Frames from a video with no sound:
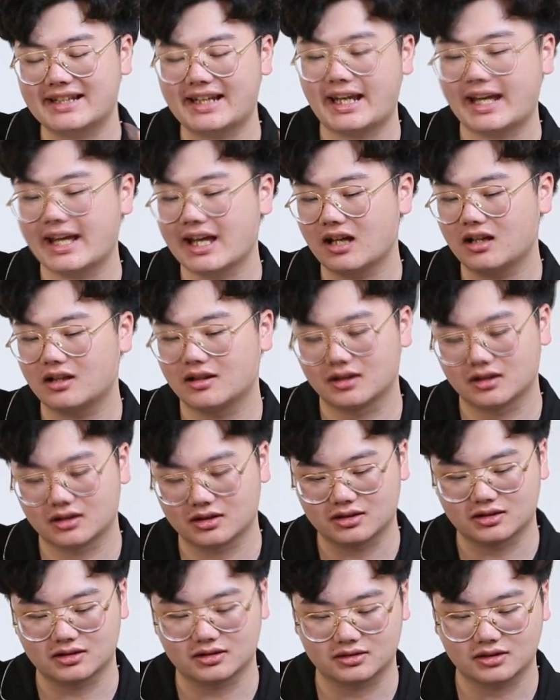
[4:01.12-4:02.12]
the
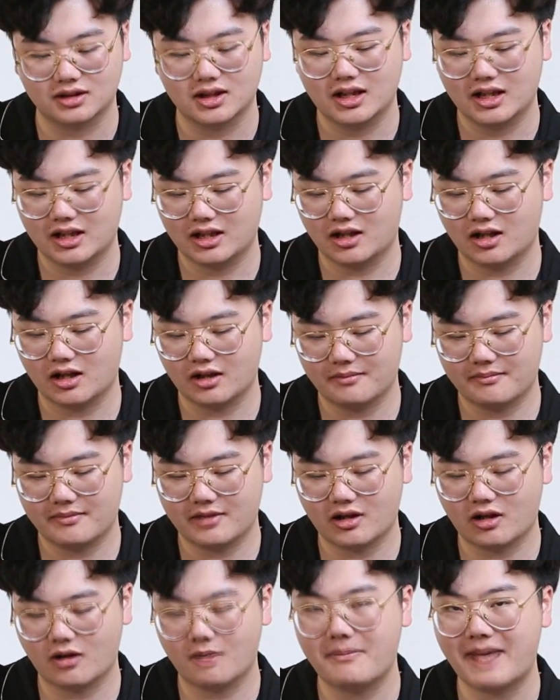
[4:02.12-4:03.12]

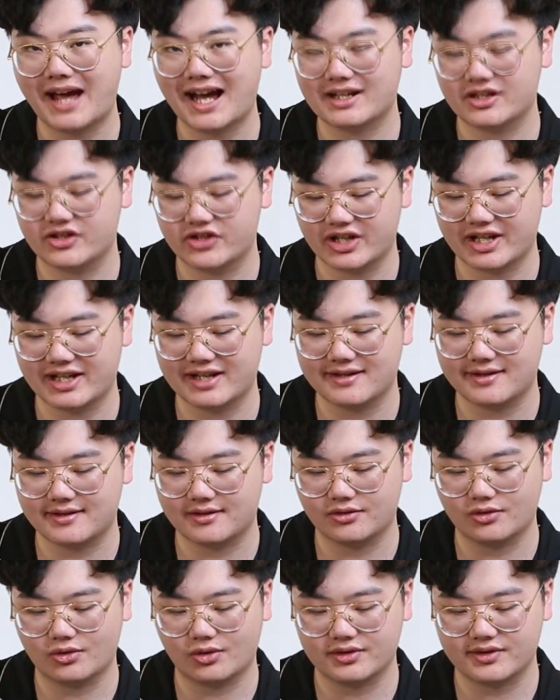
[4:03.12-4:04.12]
whole package
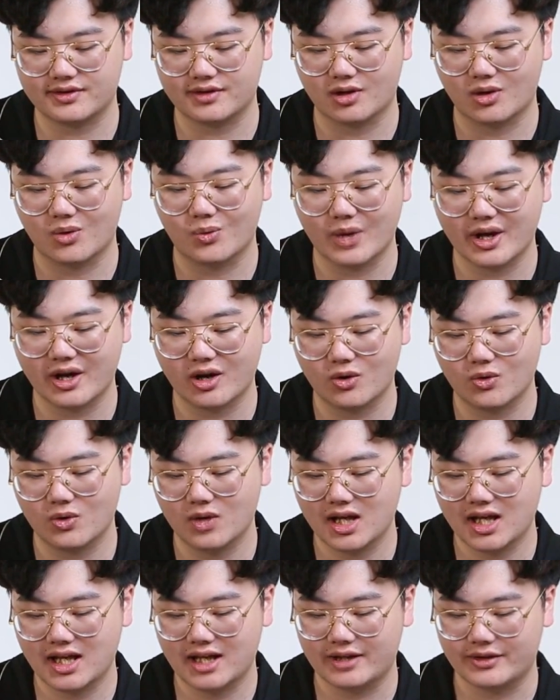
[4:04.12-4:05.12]
is not so
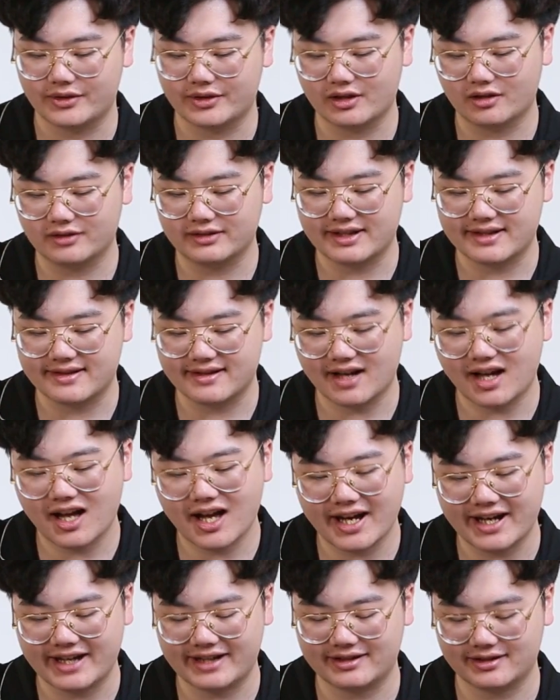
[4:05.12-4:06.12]
well, you know,
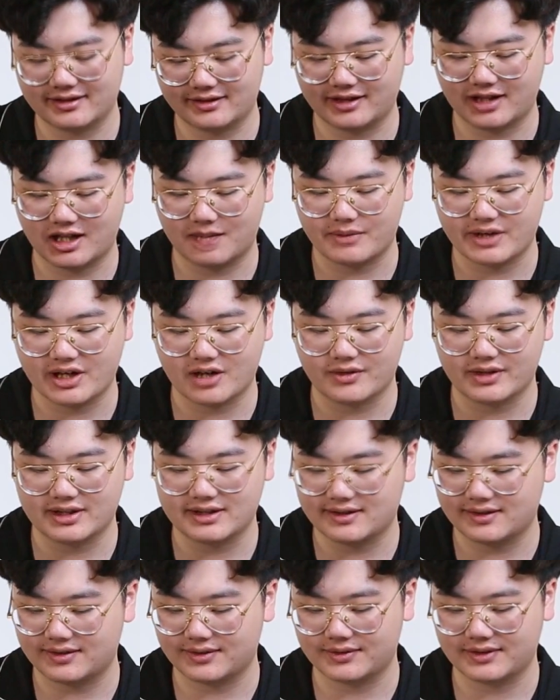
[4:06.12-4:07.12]
designed
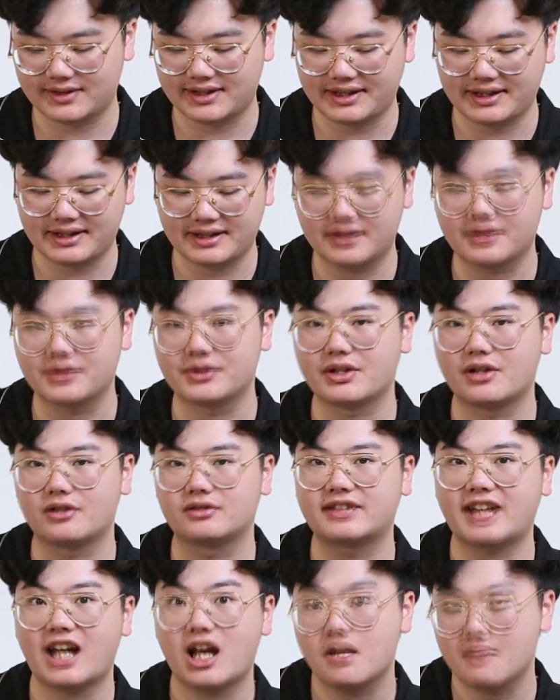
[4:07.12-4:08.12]
comparing to the, you
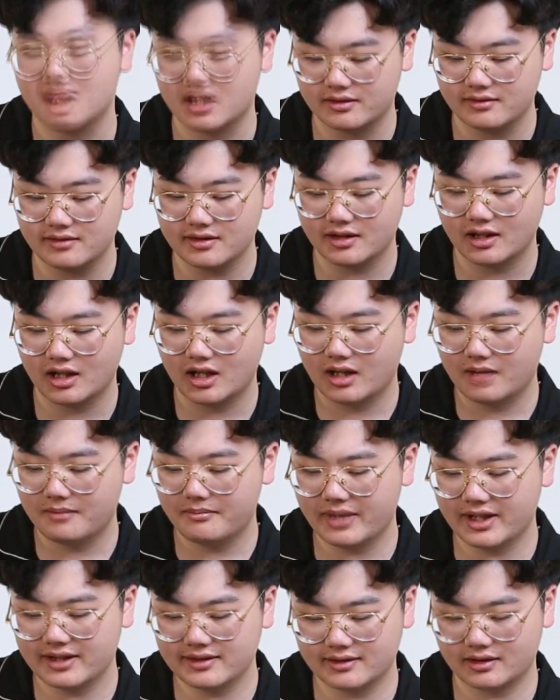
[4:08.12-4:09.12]
know, Diamond,
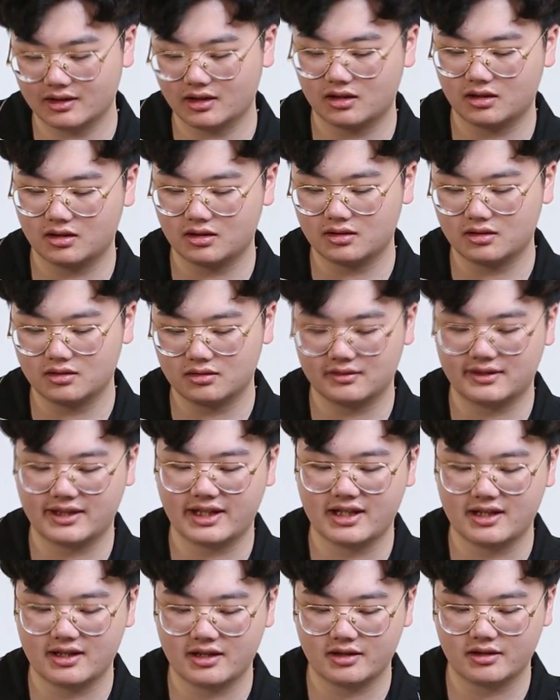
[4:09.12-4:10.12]
but all
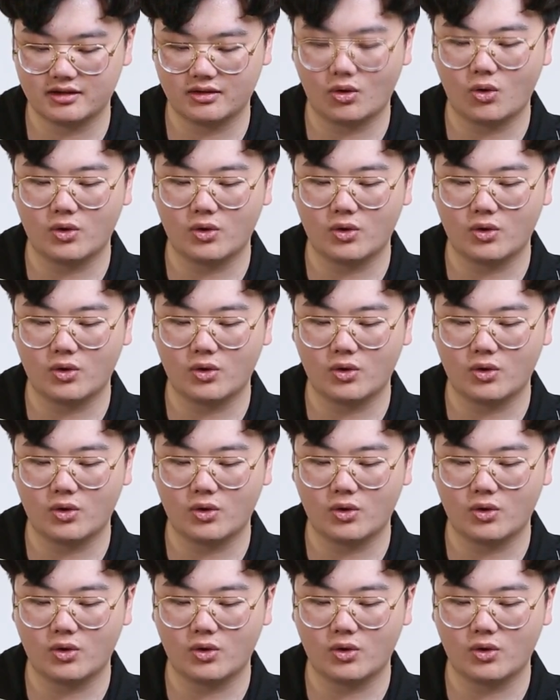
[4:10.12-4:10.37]
the